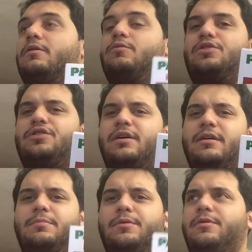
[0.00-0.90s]
which are
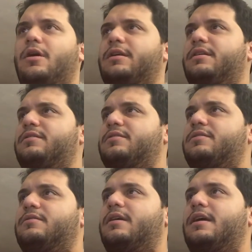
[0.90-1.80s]
the
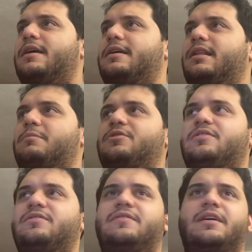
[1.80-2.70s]
Peratis, and let me
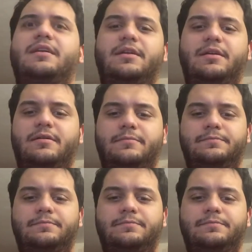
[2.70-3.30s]
just find it here.